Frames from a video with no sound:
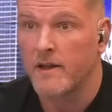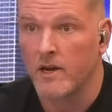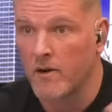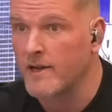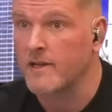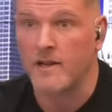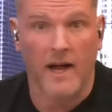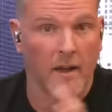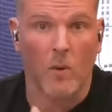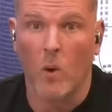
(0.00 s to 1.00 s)
You know, at the
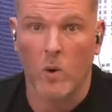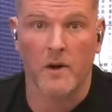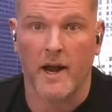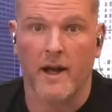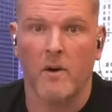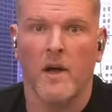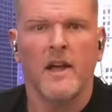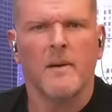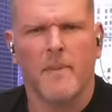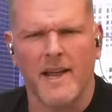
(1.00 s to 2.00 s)
time or now.
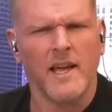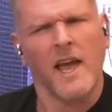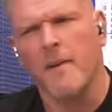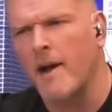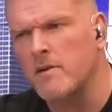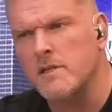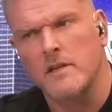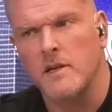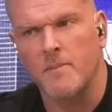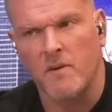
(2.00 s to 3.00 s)
But he came out and said
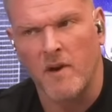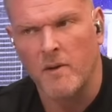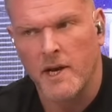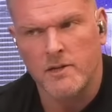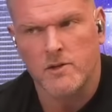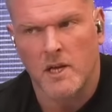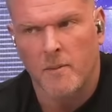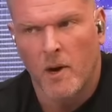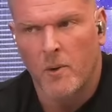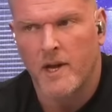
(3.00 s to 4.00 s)
something very interesting
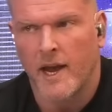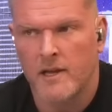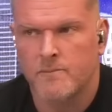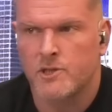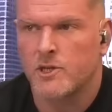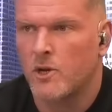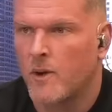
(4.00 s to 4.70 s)
about what Caleb should do.